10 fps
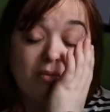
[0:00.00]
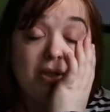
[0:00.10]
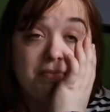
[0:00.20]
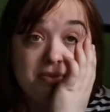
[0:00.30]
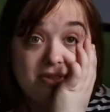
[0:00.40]

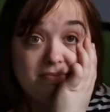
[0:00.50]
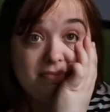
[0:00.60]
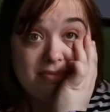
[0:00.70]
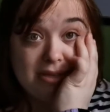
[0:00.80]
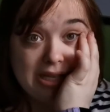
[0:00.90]
webs.
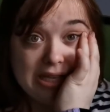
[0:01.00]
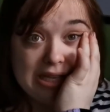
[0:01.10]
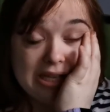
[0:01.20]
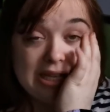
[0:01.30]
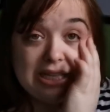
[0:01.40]

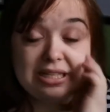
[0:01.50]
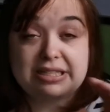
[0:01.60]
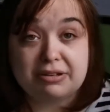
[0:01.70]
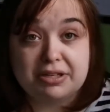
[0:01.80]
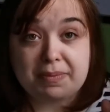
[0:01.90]

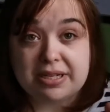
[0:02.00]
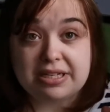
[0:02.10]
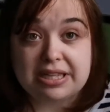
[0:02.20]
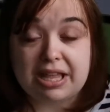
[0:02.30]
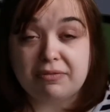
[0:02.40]
So he's
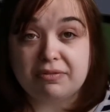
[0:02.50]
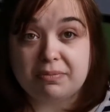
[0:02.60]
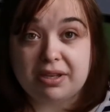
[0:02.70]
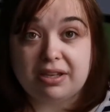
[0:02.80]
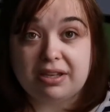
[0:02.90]
better at that with
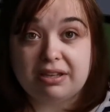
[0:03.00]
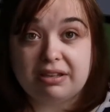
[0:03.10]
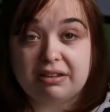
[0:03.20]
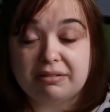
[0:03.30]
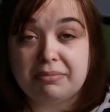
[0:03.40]

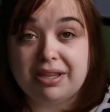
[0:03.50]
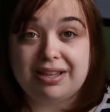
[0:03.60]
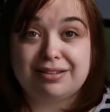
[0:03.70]
me than me.